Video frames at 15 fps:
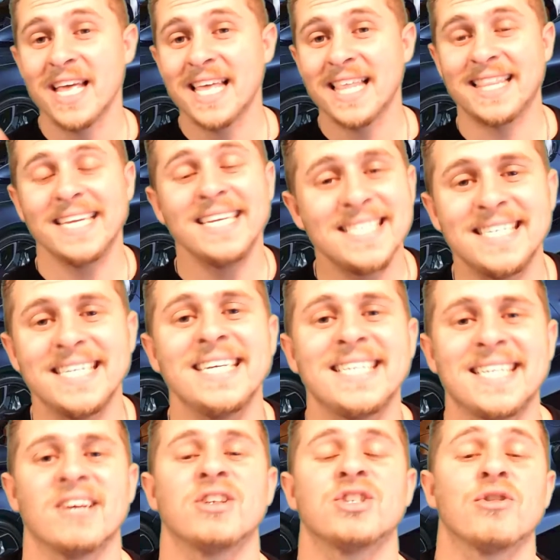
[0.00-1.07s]
These
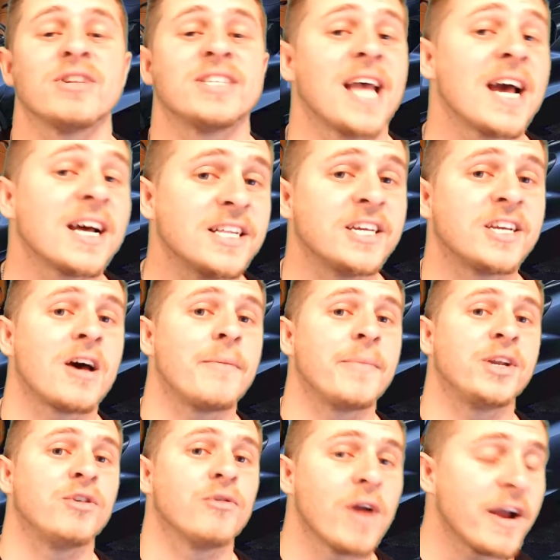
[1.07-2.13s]
details are exactly coming
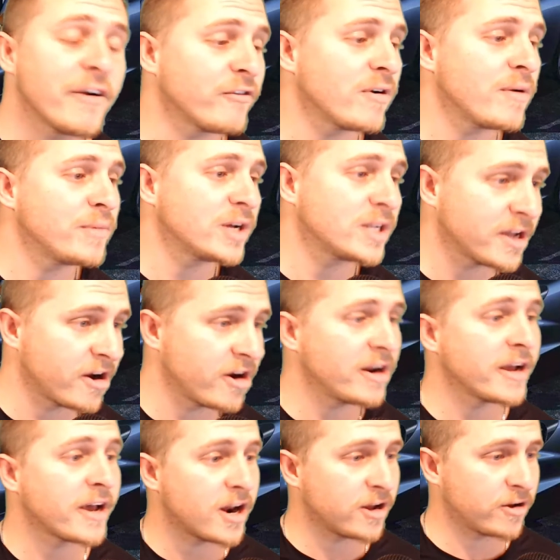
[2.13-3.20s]
direct from McLaren. I
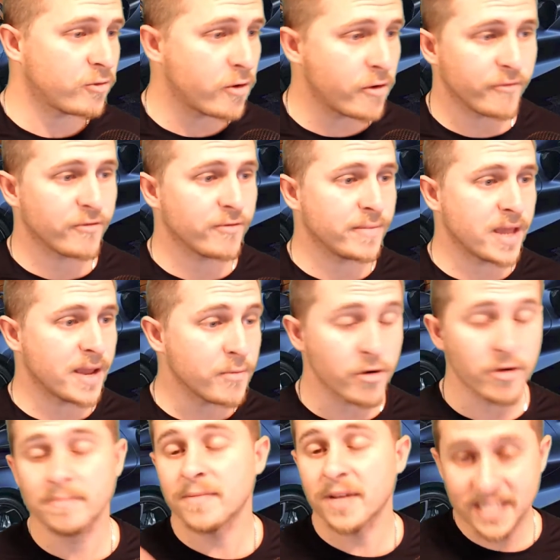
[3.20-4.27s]
got a quote from them,
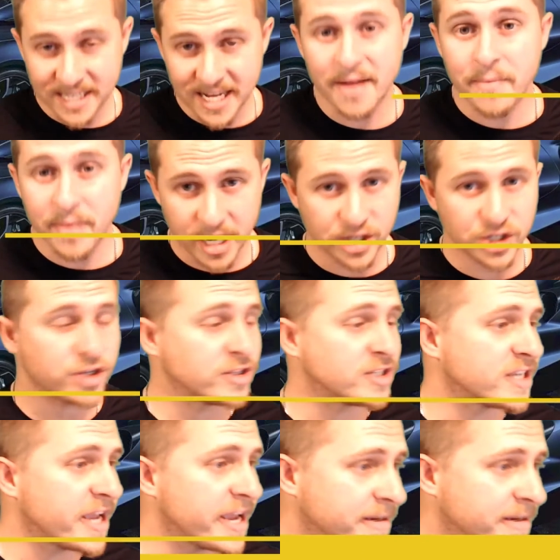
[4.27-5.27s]
or a statement, I should say,